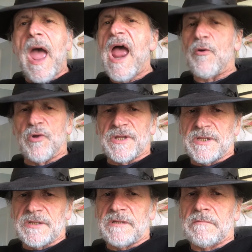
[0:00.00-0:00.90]

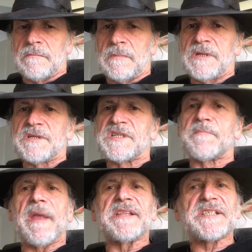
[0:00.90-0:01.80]
Aaron
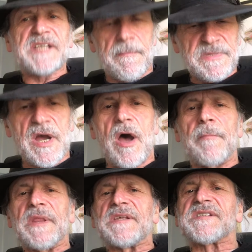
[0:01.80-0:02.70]
spent some
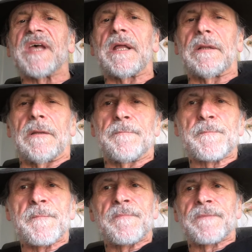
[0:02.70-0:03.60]
time in the cell,
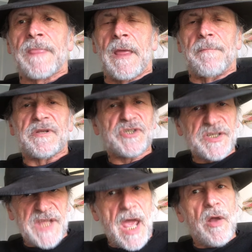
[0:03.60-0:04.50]
but
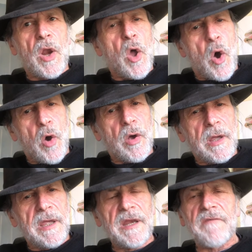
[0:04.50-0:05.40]
just how
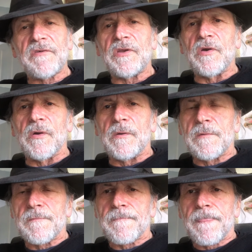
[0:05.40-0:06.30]
long he never knew.
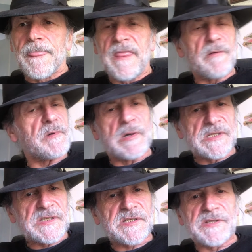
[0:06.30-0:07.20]
There
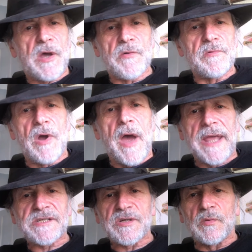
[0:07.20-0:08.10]
was no
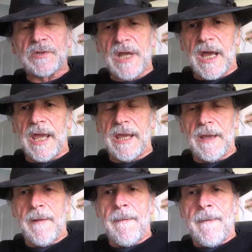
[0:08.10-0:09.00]
night or day.
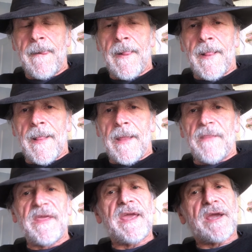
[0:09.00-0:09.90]

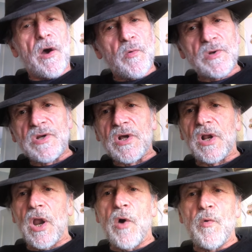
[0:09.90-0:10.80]
The golden
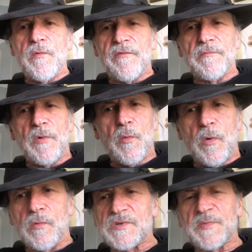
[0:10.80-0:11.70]
glow from the
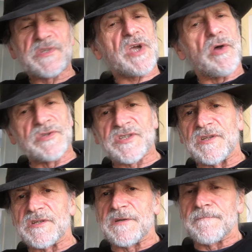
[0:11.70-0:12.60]
walls was
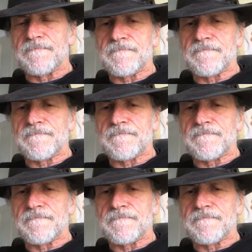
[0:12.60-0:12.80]
constant.